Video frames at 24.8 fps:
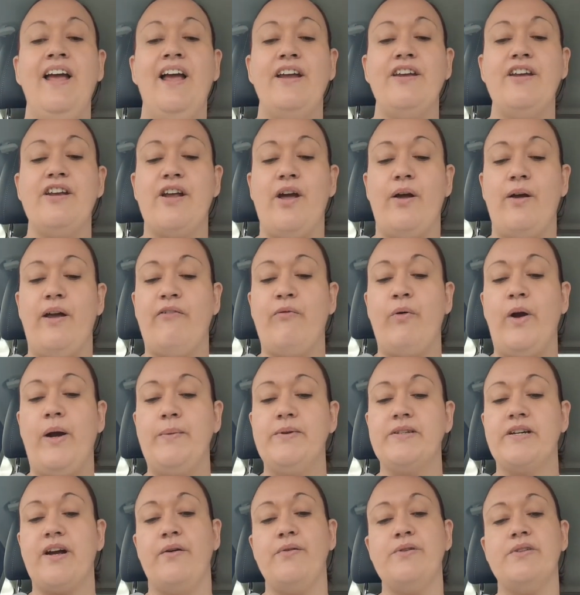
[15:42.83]
you know, if we
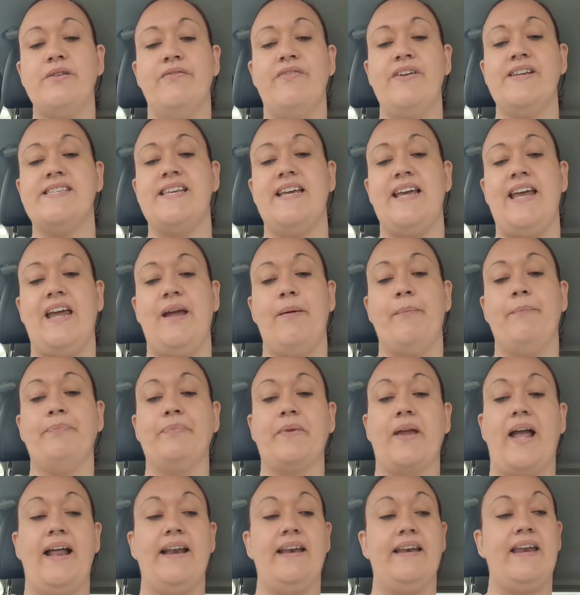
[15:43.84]
would go to visit him
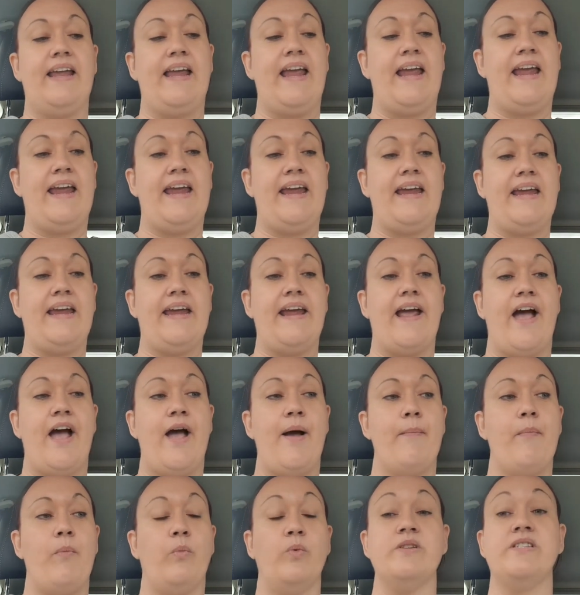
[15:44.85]
and he
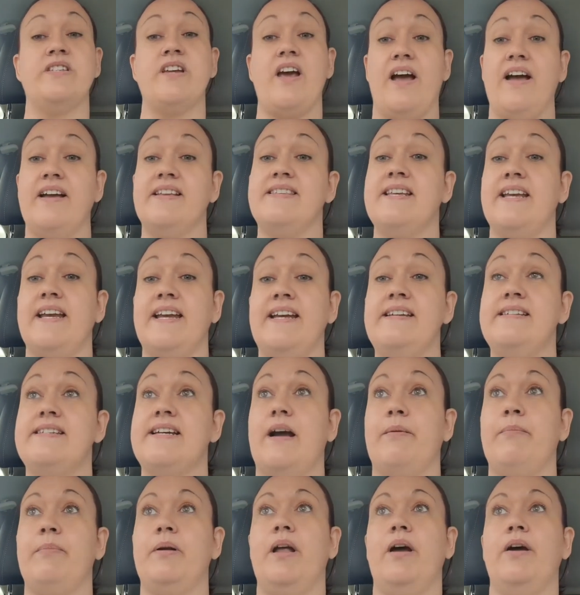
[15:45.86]
was dirty
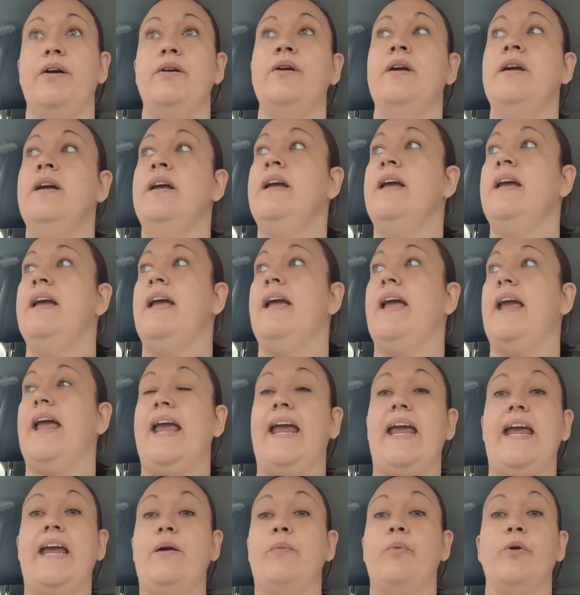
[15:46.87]
down below,
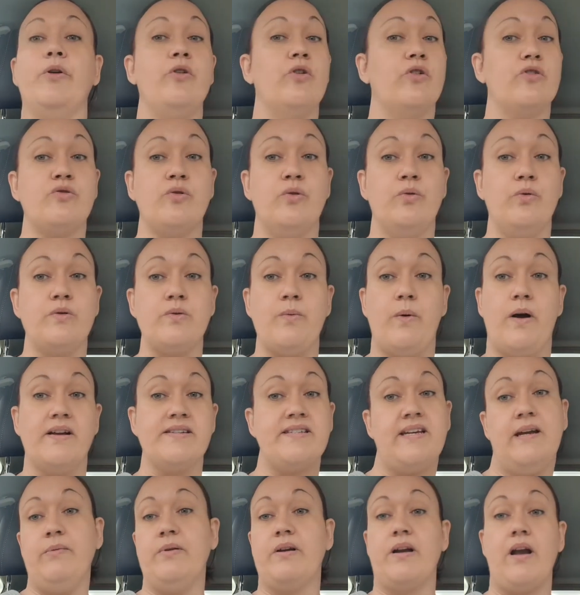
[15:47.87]
he would not talk to
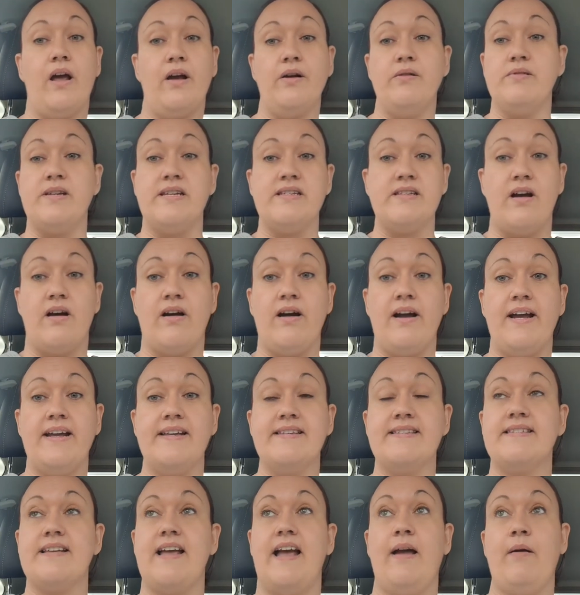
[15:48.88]
us. He would close his
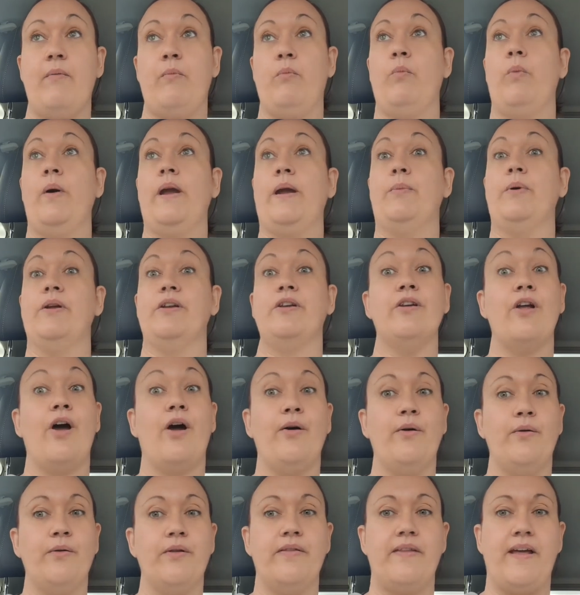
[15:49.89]
eyes, and we would
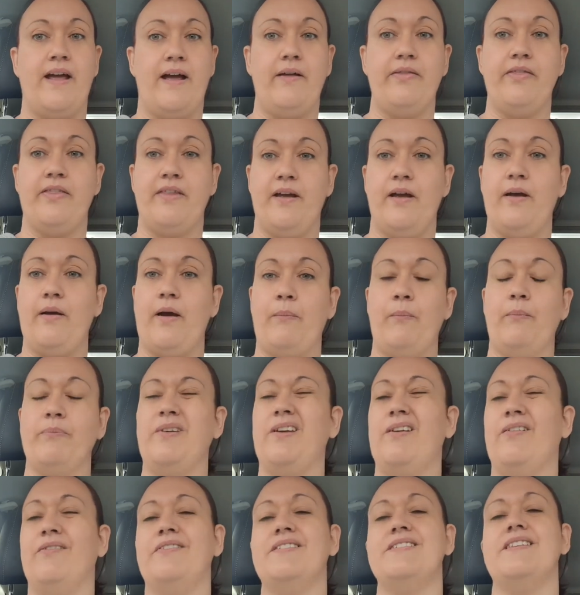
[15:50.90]
know that
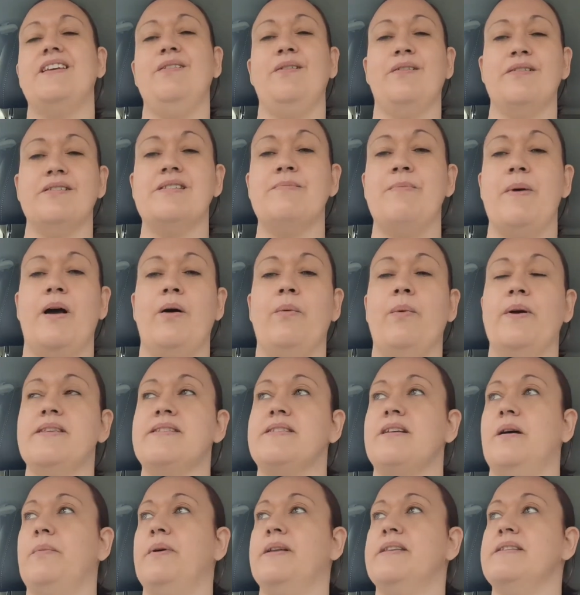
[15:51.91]
obviously you can smell when
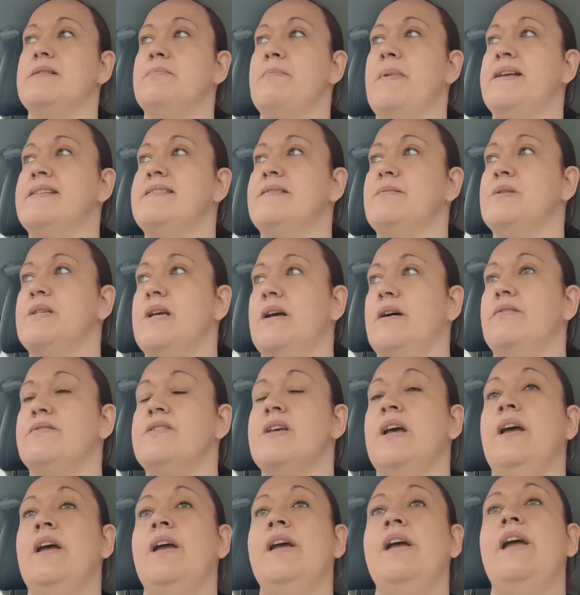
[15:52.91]
someone's messed themselves,
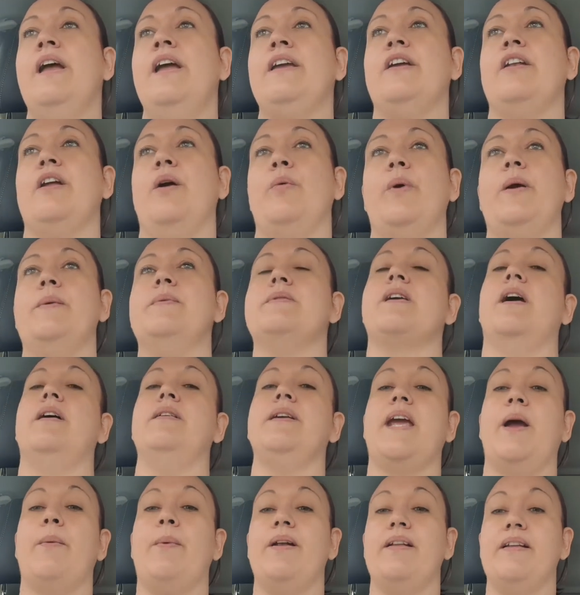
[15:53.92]
you know. We would go
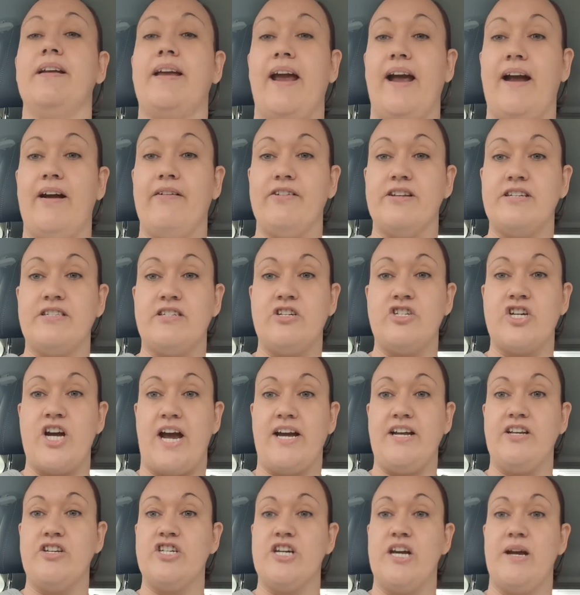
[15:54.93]
and get one of the carers to
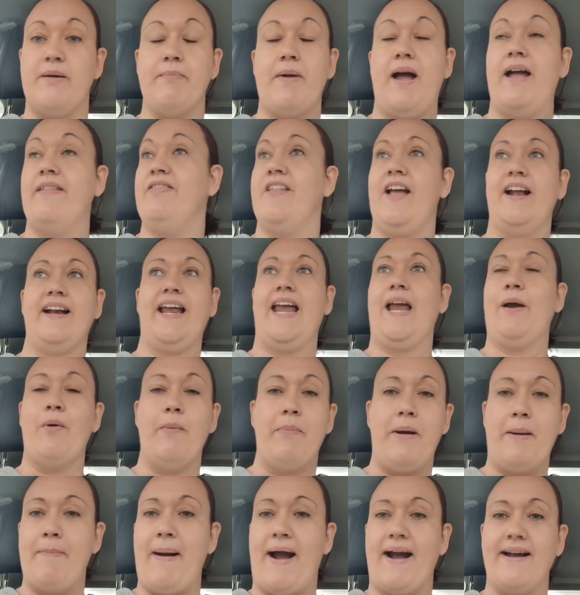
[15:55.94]
change him, and then he would
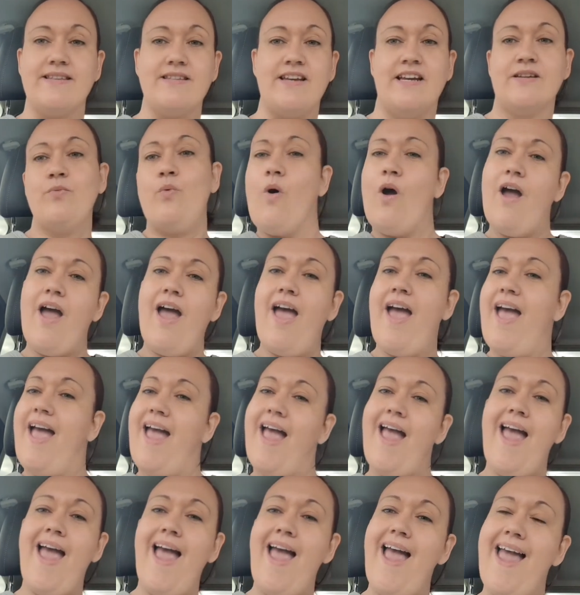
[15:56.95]
be back to his
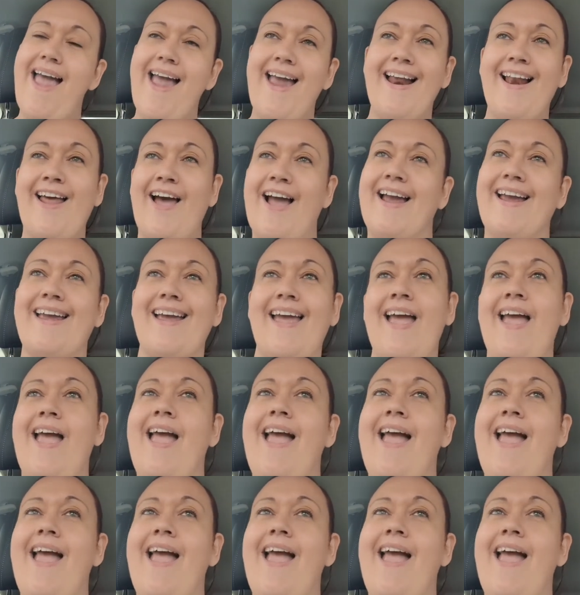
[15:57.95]
way, like,